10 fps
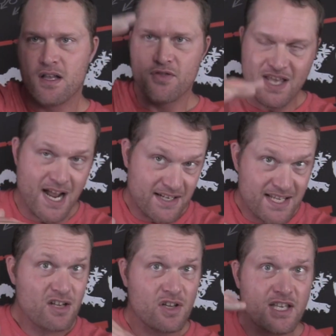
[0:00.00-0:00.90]
then
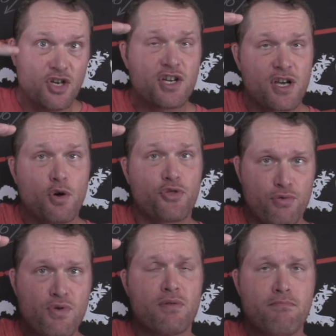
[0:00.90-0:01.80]
ideally you're going to go
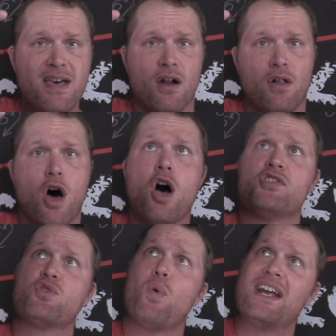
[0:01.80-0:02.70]
through the middle on
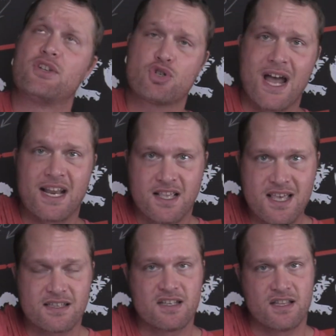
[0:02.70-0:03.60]
your way to try to
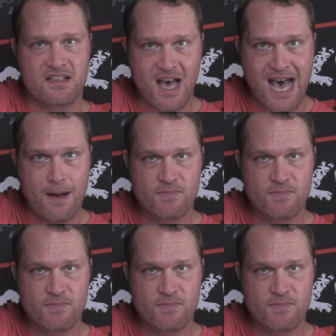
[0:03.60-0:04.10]
get to the top.